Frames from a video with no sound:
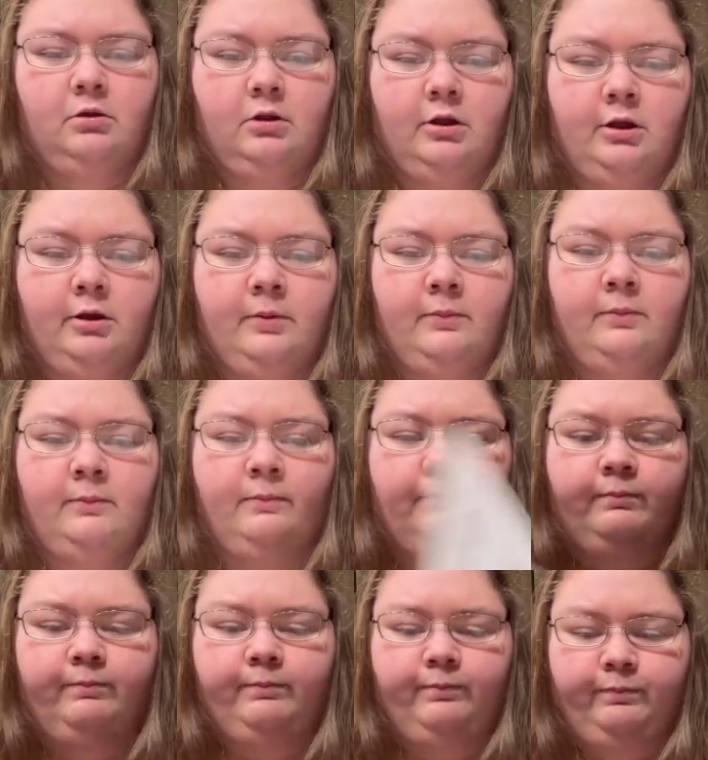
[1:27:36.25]

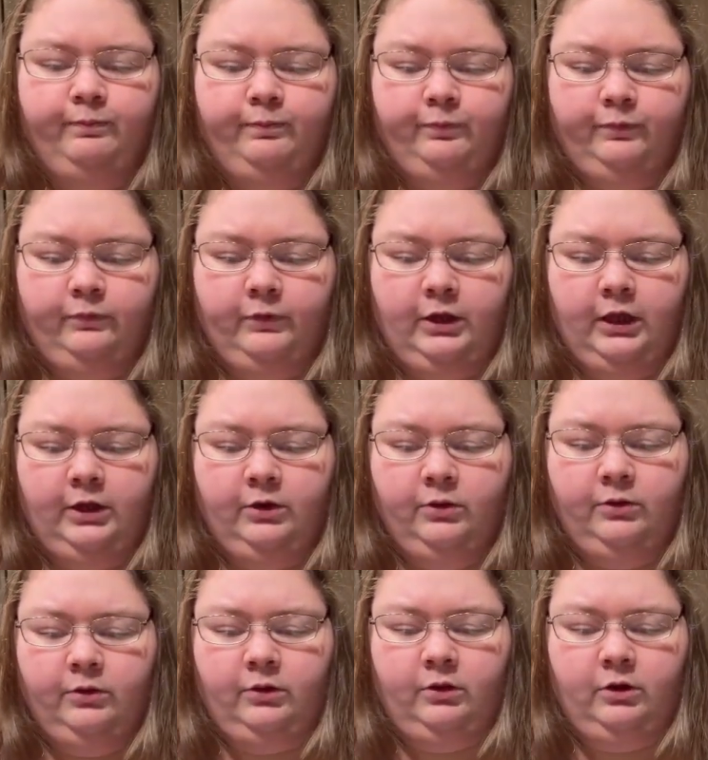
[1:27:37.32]
I know
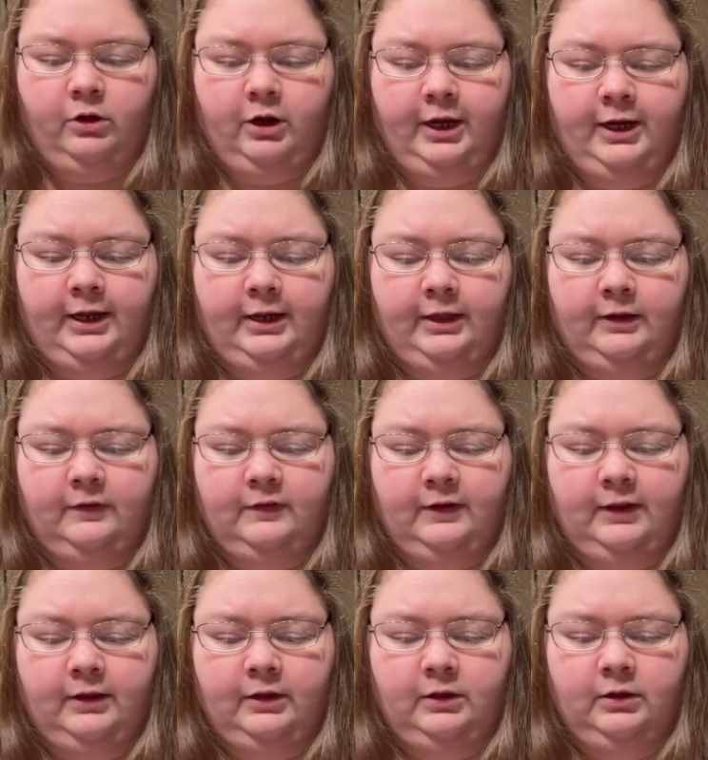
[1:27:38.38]
that the Krynic is
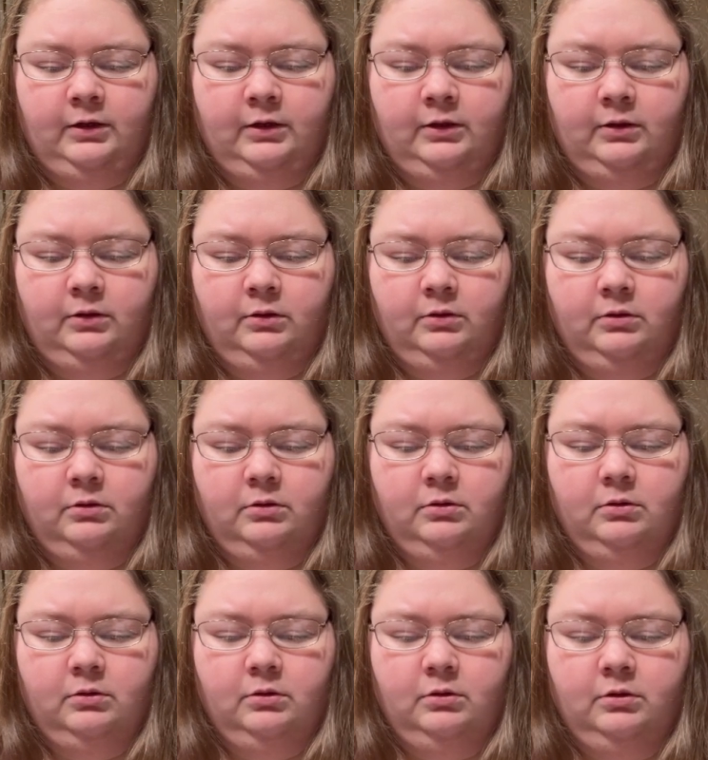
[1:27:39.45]
in
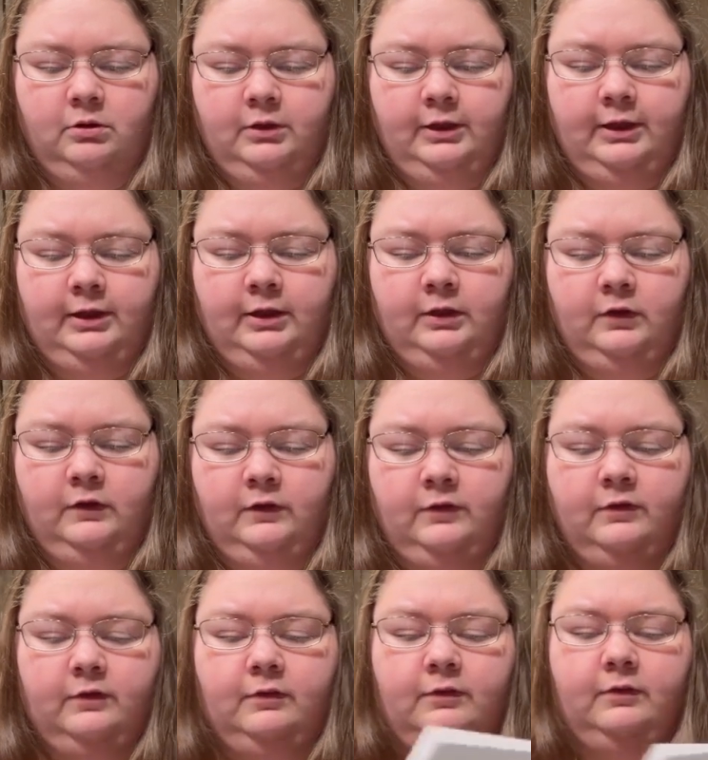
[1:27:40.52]

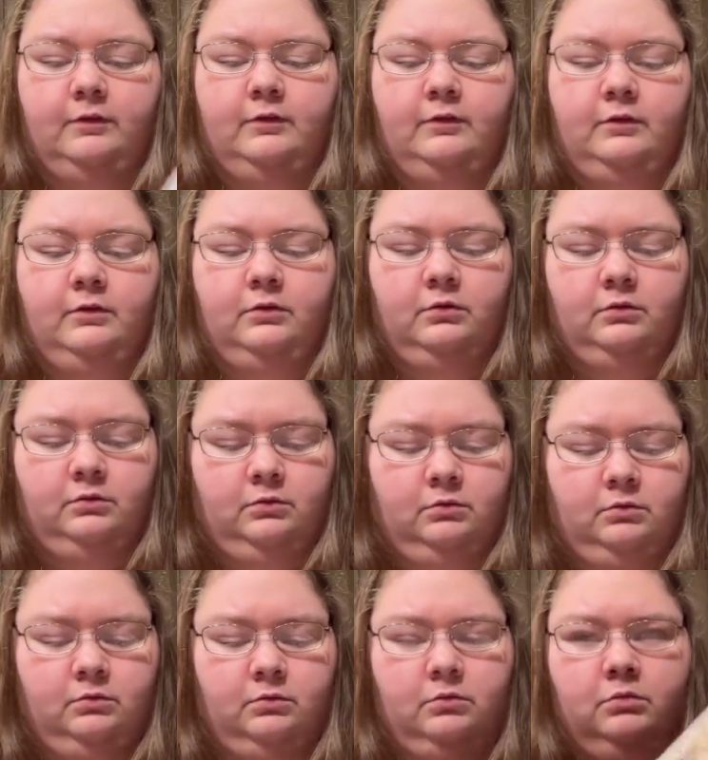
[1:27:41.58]
his
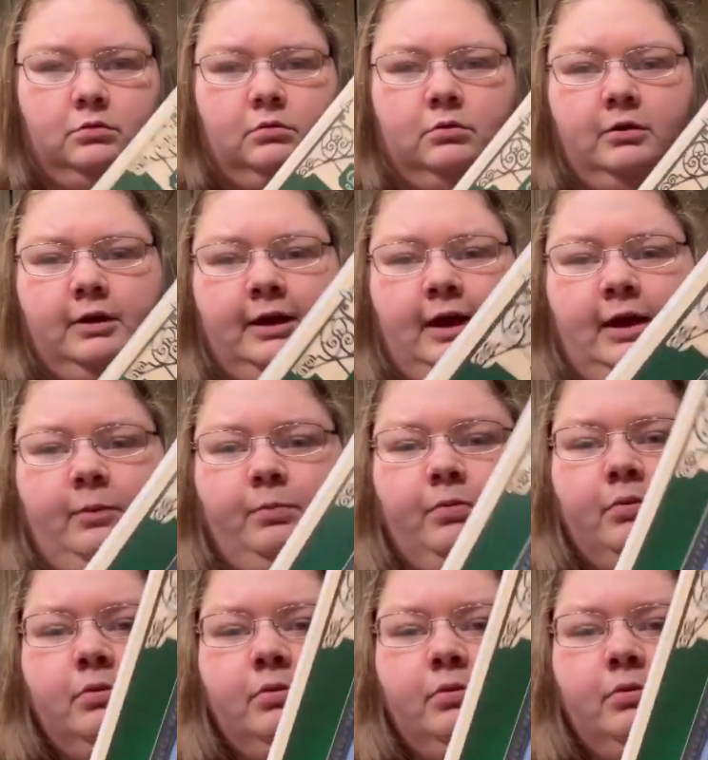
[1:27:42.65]
cape.